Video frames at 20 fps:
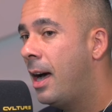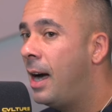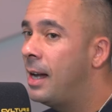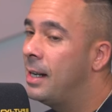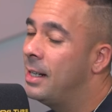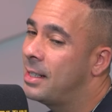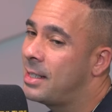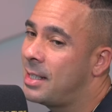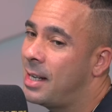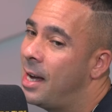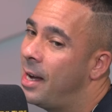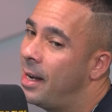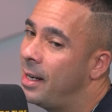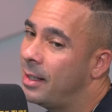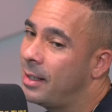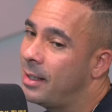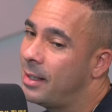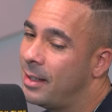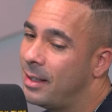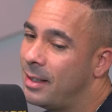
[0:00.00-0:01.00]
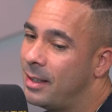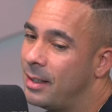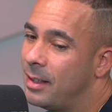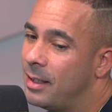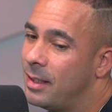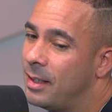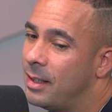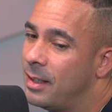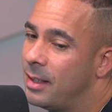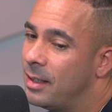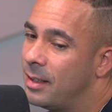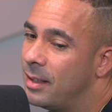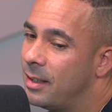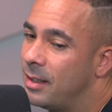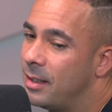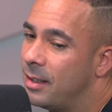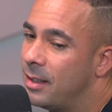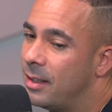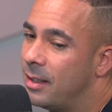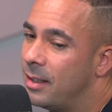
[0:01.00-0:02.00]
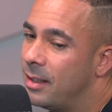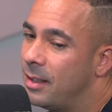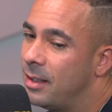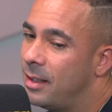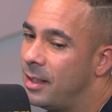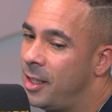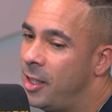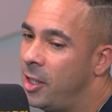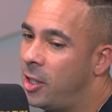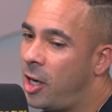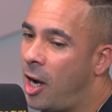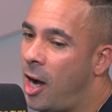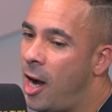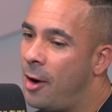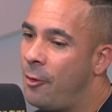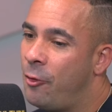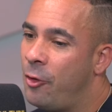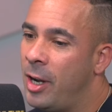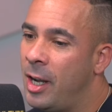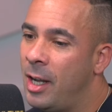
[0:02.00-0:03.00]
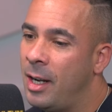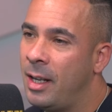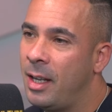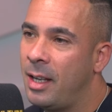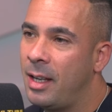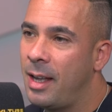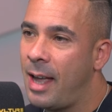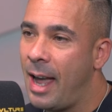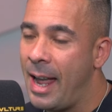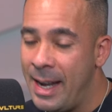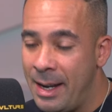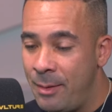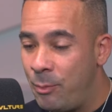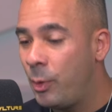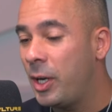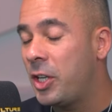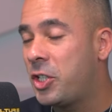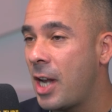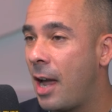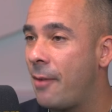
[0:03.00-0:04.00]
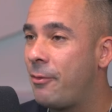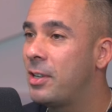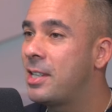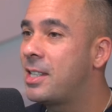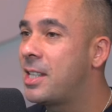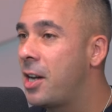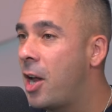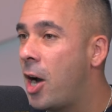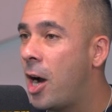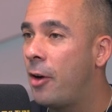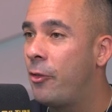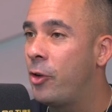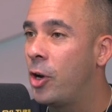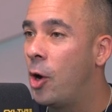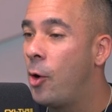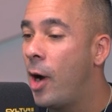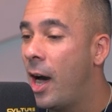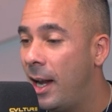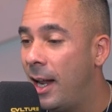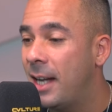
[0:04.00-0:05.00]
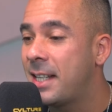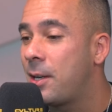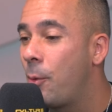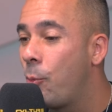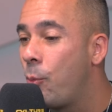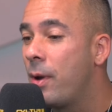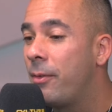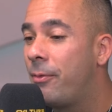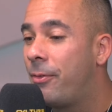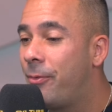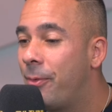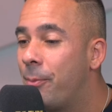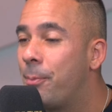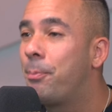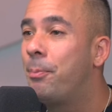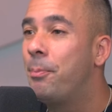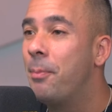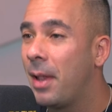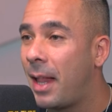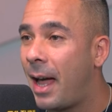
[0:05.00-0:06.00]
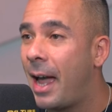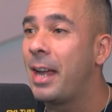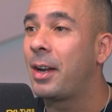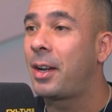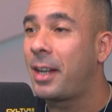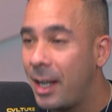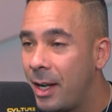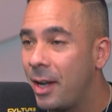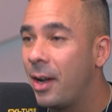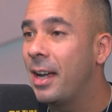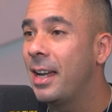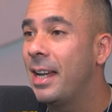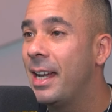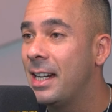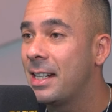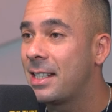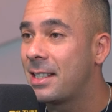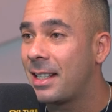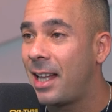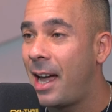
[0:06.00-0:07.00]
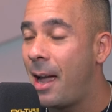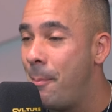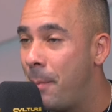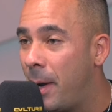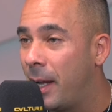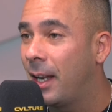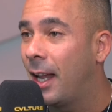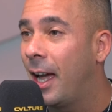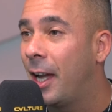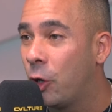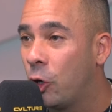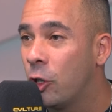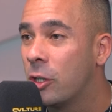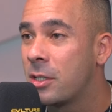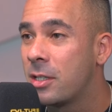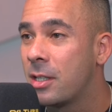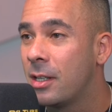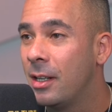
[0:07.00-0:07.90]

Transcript: And it's like, you can't really, in whichever scenario, unless I'm with, like, it's like man like us.